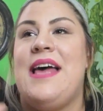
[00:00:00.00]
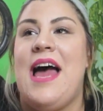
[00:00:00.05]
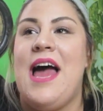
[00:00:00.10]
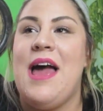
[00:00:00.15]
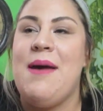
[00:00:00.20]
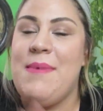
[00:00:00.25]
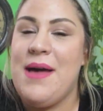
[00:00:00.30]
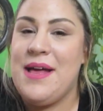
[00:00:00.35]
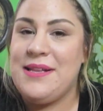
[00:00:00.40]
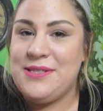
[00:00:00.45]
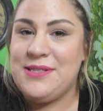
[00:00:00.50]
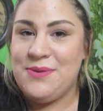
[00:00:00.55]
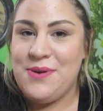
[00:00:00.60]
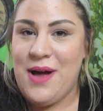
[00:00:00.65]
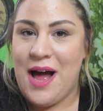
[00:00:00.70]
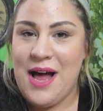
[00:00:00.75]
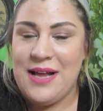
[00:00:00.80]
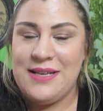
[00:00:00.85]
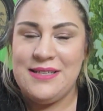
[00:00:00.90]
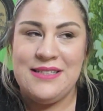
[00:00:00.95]

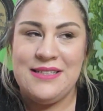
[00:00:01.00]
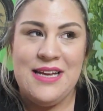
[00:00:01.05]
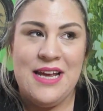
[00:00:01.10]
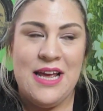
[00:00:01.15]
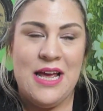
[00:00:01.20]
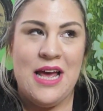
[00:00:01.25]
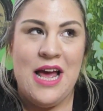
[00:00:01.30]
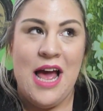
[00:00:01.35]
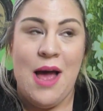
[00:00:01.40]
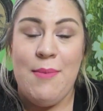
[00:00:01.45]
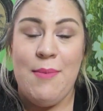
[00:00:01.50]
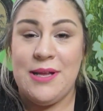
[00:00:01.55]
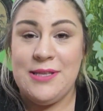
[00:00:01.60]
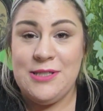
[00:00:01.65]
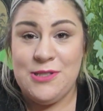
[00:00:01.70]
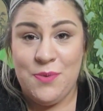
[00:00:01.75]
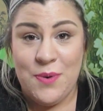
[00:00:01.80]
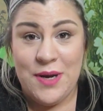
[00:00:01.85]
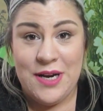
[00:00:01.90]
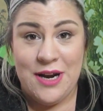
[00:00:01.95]
I'm
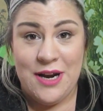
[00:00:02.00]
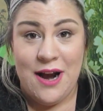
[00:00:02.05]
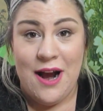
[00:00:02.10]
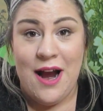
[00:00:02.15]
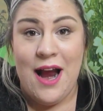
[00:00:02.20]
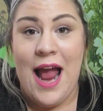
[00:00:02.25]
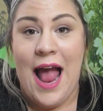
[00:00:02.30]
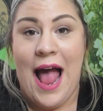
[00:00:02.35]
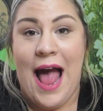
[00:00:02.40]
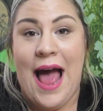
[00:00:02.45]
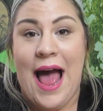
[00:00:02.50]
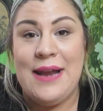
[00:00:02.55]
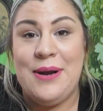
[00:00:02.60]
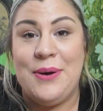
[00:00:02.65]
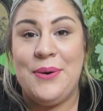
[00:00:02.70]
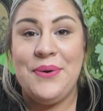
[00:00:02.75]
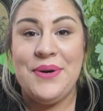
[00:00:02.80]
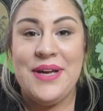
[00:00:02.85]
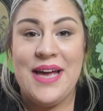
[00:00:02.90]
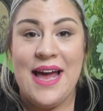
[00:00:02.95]
on Twitter at
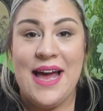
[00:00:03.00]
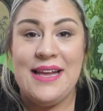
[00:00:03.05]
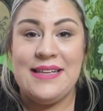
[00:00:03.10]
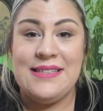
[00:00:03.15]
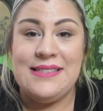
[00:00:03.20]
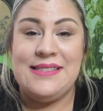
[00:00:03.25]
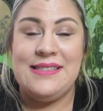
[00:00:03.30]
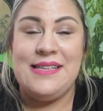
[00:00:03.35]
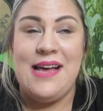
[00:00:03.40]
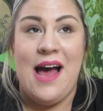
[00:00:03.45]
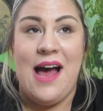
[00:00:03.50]
oh yes